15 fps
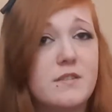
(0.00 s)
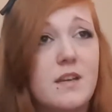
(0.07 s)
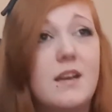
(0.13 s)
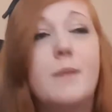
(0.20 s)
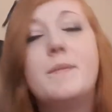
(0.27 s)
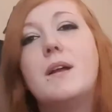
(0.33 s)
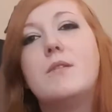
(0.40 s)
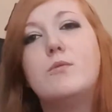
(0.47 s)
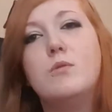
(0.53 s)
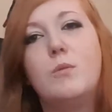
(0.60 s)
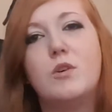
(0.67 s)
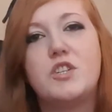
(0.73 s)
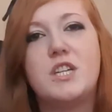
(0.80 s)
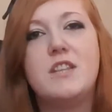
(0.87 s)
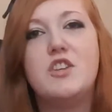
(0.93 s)
Like, I mean, I only
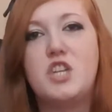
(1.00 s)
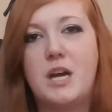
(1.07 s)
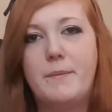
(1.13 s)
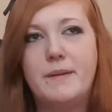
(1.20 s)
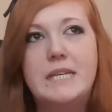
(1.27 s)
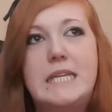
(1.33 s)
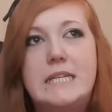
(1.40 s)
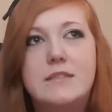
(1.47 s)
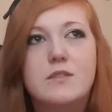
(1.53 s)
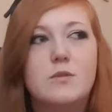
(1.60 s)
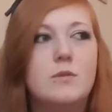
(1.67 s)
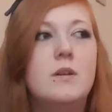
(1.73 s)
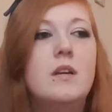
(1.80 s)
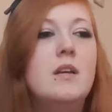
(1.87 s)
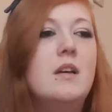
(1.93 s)
watched it in the Japanese, so